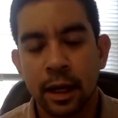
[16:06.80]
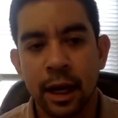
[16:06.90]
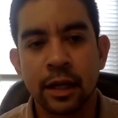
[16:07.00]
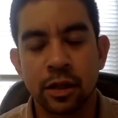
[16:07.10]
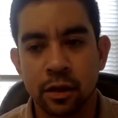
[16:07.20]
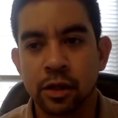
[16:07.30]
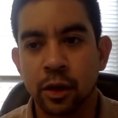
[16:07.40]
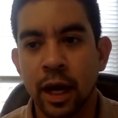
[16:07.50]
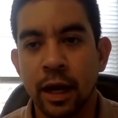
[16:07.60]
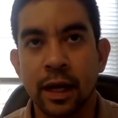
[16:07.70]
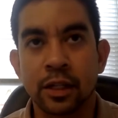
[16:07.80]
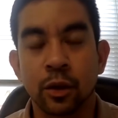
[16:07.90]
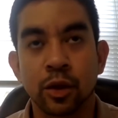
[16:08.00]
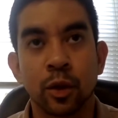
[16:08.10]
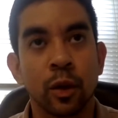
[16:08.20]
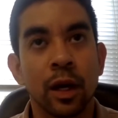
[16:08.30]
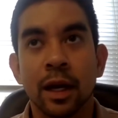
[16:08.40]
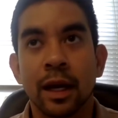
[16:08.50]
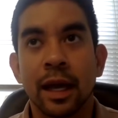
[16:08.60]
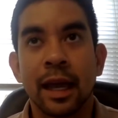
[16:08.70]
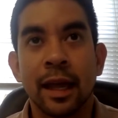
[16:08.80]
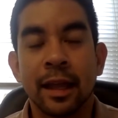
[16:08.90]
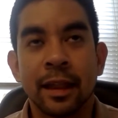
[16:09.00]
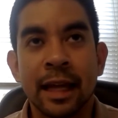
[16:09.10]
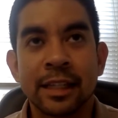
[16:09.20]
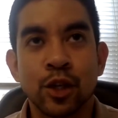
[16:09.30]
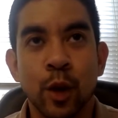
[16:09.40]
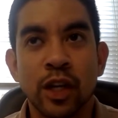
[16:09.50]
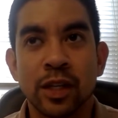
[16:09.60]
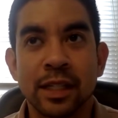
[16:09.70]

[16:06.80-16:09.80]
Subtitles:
Gotcha. So yeah. So in that situation,